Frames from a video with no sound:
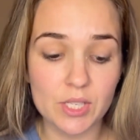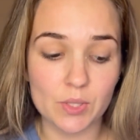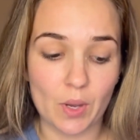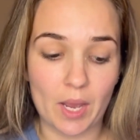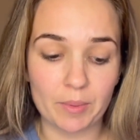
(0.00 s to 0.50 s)

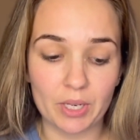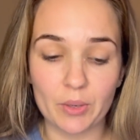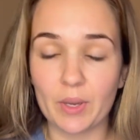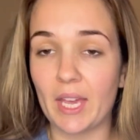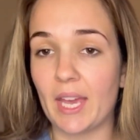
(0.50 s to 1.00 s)
So I'm going to
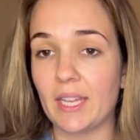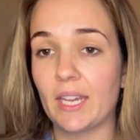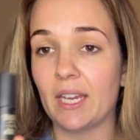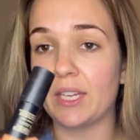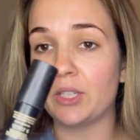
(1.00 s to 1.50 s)
go ahead
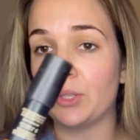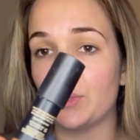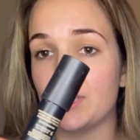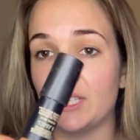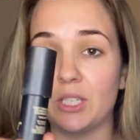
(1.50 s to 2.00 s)
and
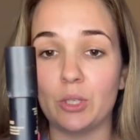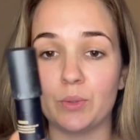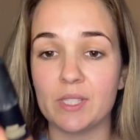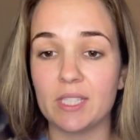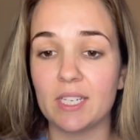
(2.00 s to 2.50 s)
use the
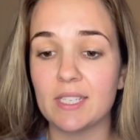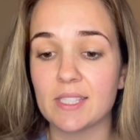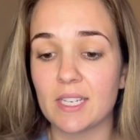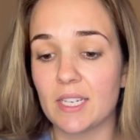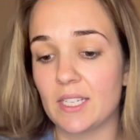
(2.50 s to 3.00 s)
Nude Sticks.